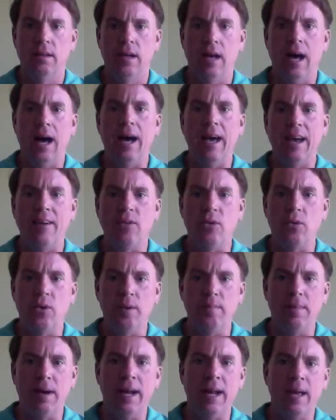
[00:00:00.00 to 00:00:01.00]
Hi everyone,
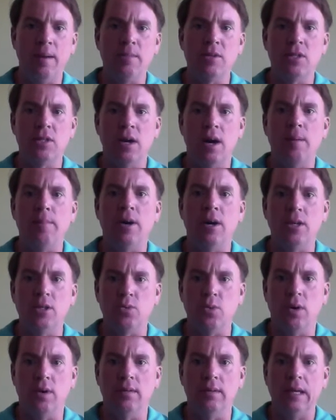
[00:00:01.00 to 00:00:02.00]
my name is Tom
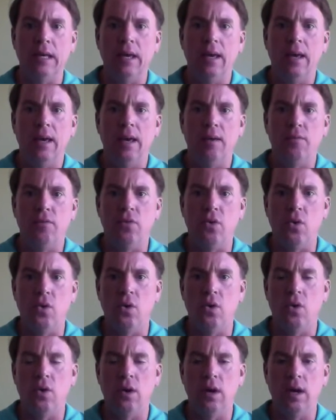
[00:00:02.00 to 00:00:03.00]
Oswald.
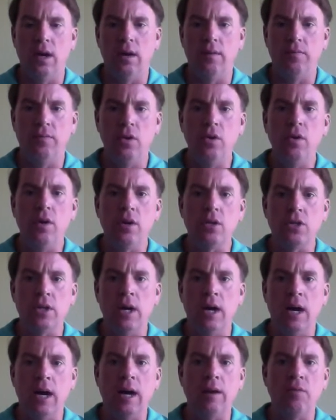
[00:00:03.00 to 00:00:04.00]
For a few years
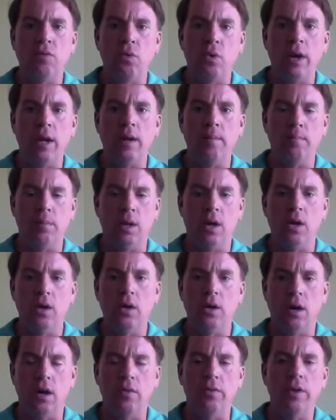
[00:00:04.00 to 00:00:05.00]
now, I've written a blog
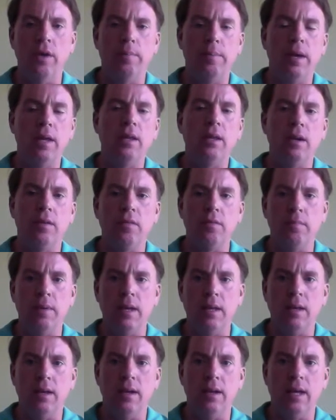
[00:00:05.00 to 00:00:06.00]
called The Opinion of the
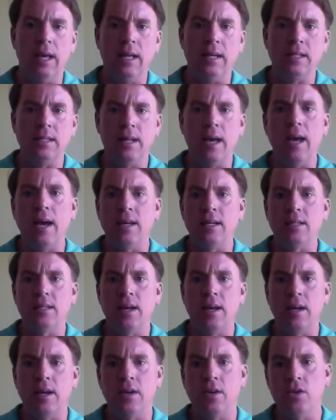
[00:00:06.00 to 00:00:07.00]
Minion, and today I
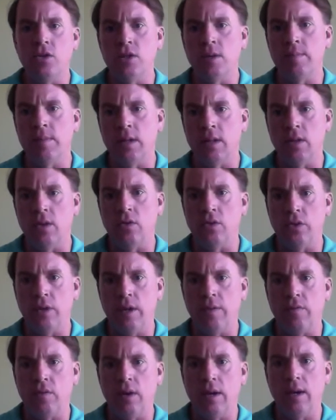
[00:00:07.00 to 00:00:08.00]
decided to do something a little
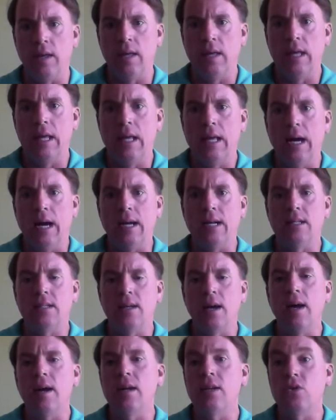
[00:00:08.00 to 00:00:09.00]
different. I
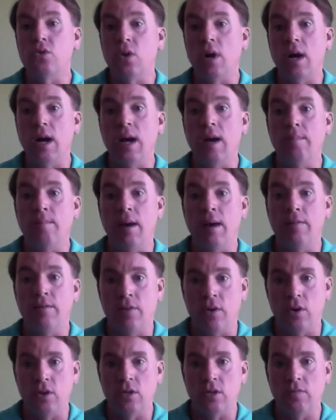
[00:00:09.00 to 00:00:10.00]
decided to try my
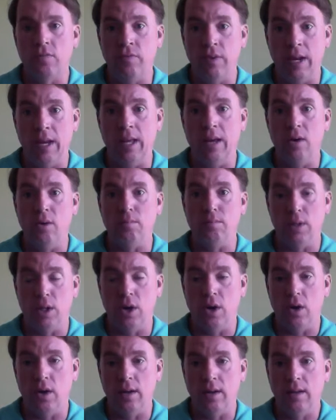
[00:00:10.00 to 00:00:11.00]
first video
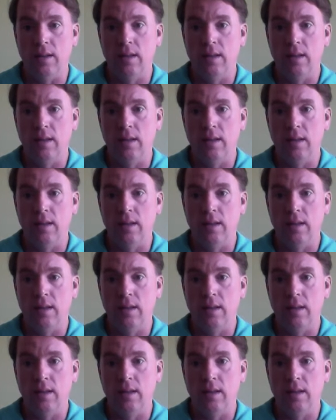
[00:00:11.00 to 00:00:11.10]
blog.